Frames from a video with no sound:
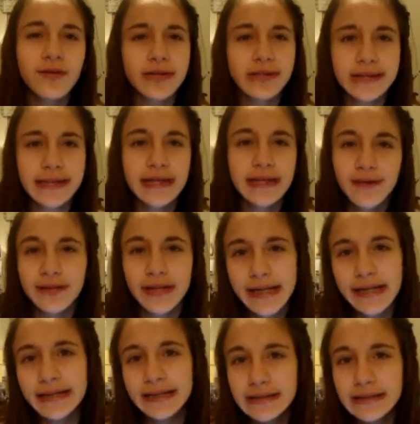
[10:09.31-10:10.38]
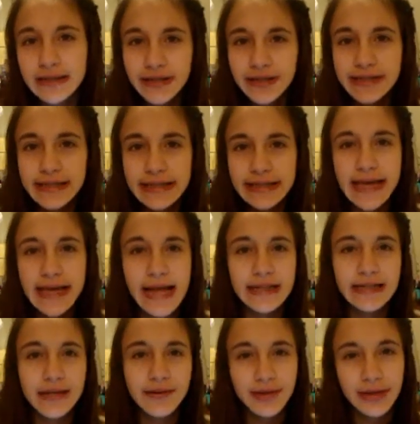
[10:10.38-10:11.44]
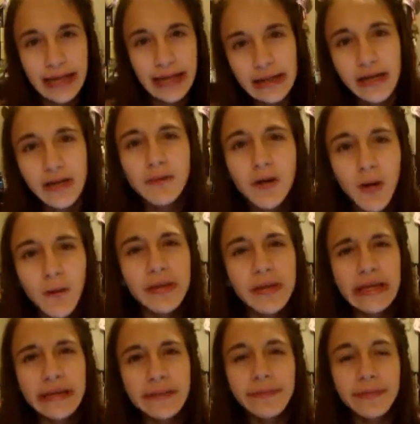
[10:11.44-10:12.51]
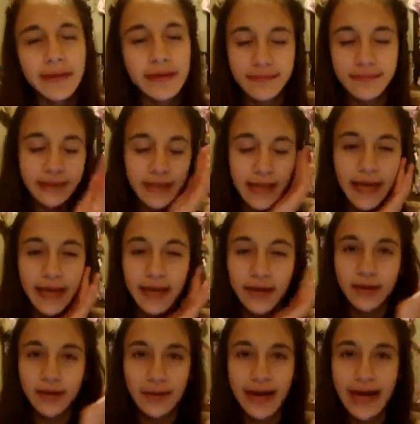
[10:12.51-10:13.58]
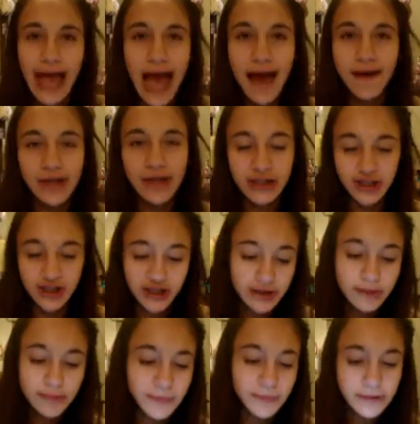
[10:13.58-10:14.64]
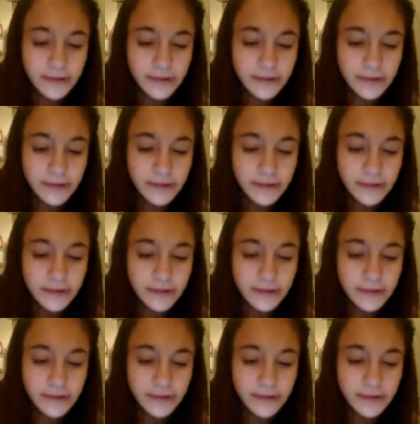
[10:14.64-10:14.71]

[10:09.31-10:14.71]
And I was like, no, like, seriously, guess. And they were like, Little Bo Peep. And I was like, do I have a sheep?